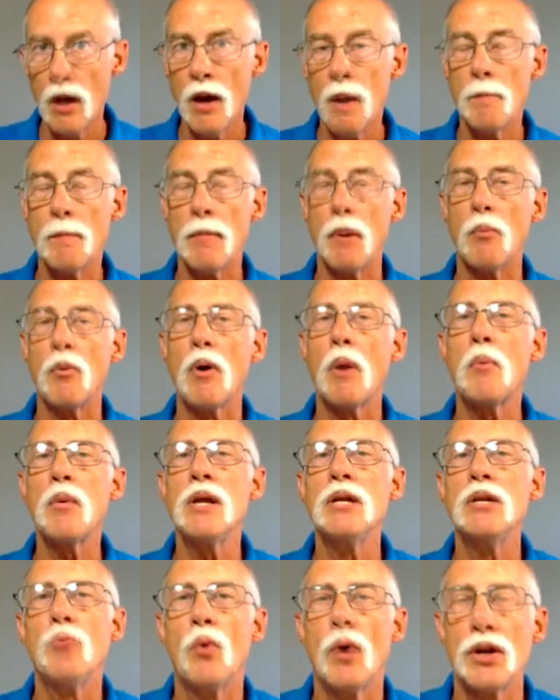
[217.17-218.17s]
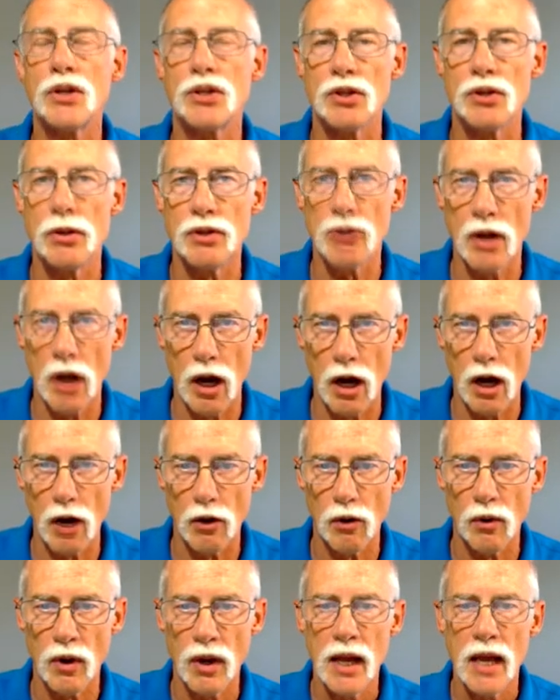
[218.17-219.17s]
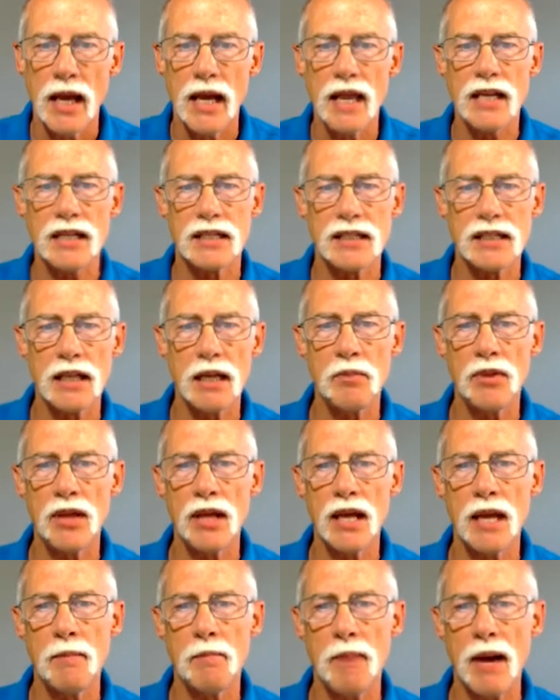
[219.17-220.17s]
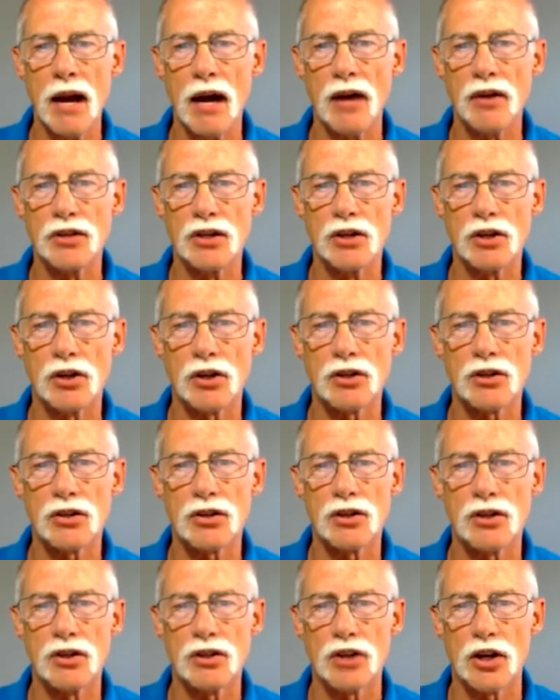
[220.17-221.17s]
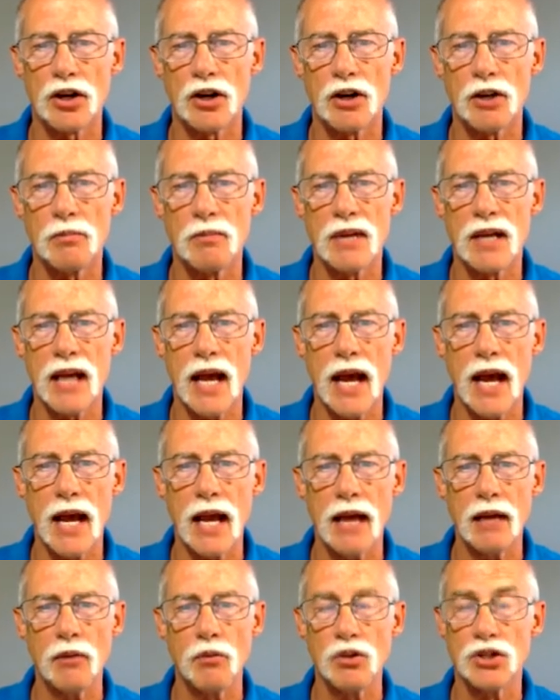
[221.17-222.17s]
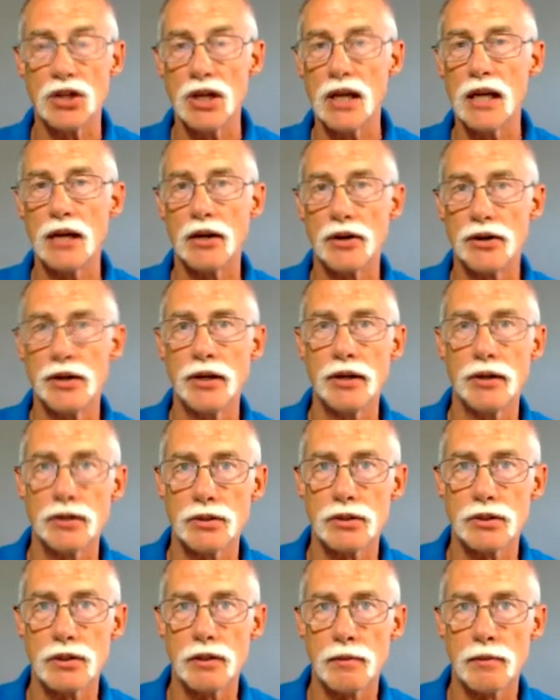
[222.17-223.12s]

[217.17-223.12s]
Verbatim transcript: But what we want to know is something about the term K, which he introduced.